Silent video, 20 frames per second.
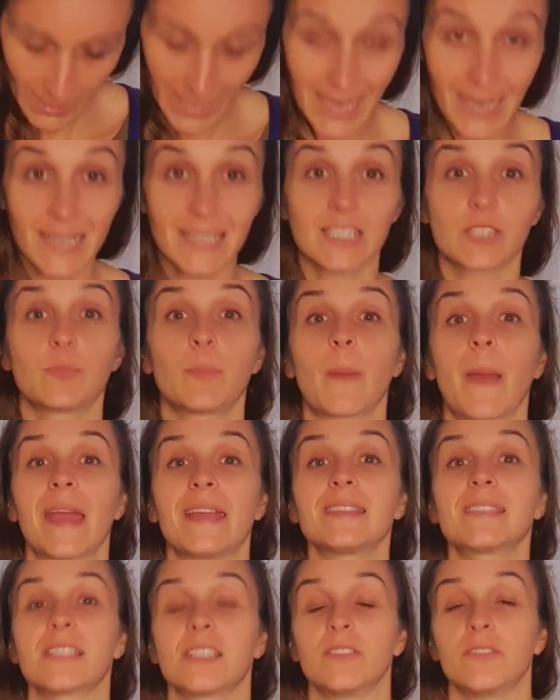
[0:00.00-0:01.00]

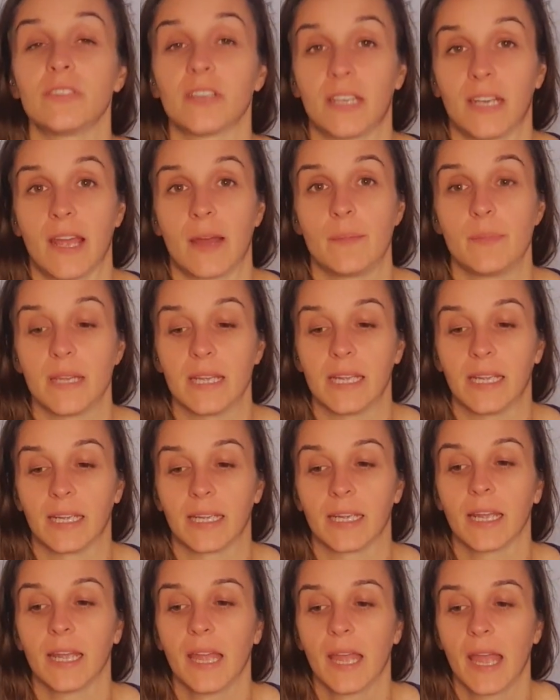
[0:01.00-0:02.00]
expansive in our
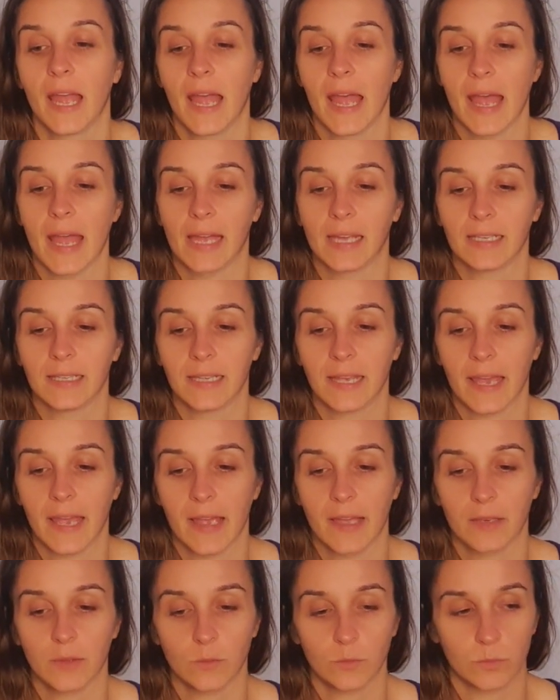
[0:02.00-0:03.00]
being? And
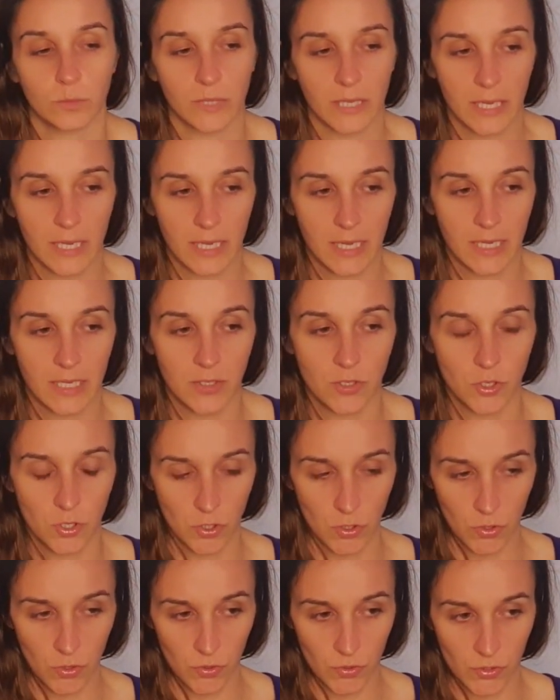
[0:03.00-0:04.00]
can we
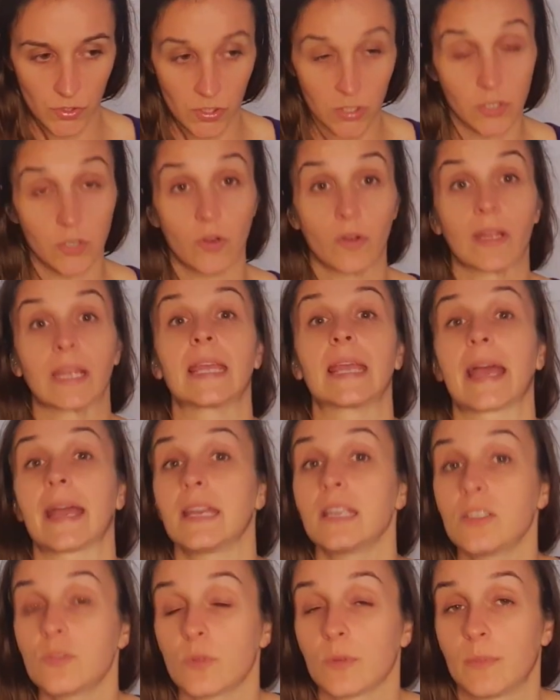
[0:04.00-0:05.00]
choose to not
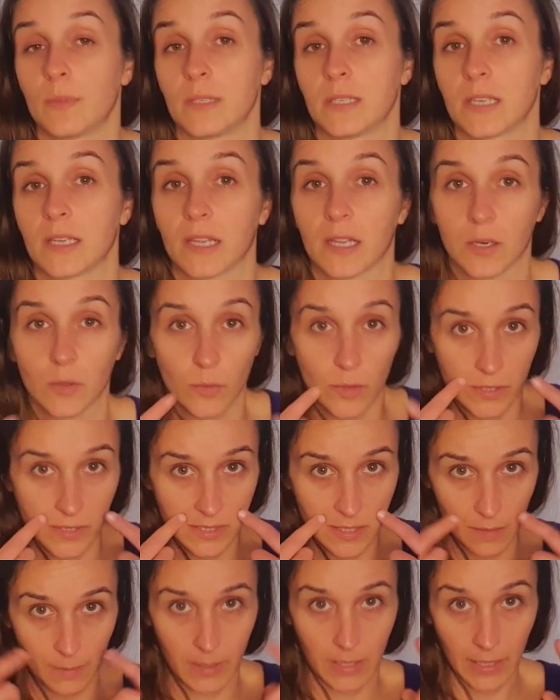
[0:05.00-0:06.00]
engage with particular words
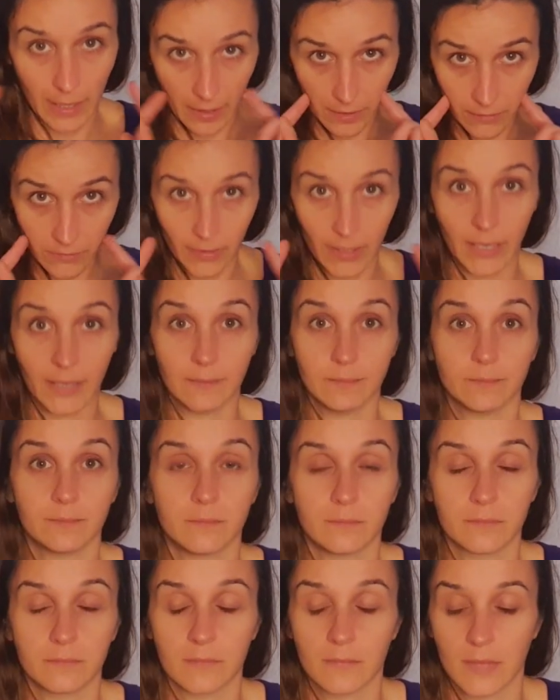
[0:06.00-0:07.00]
coming out of our
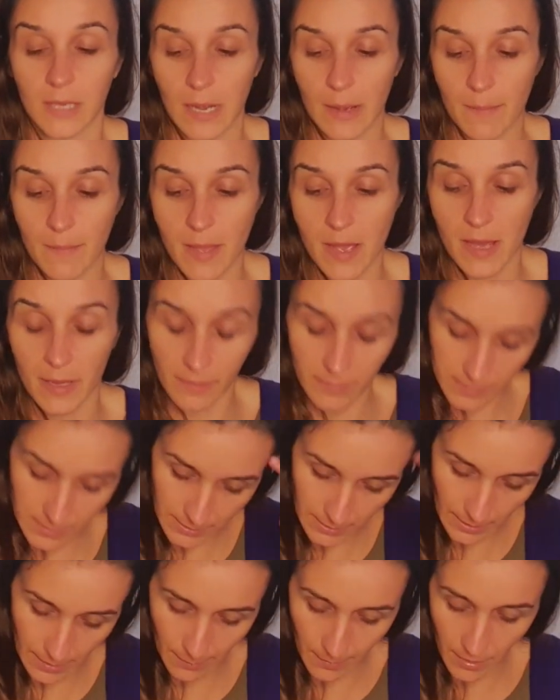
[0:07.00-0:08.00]
mouths
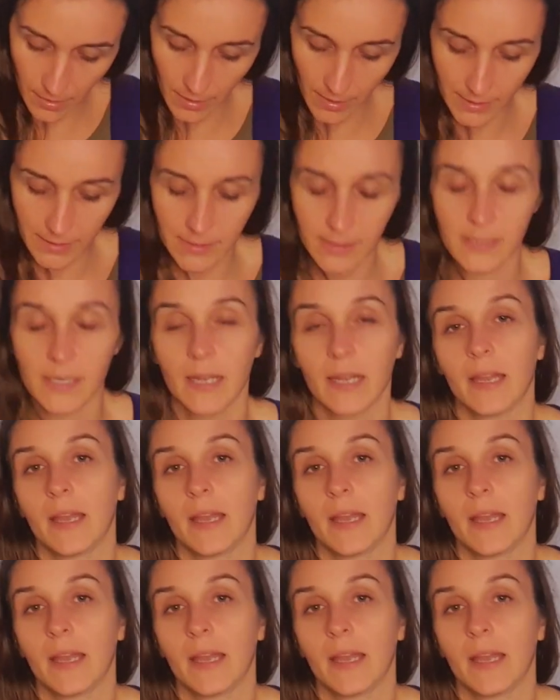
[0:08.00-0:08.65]
and our minds?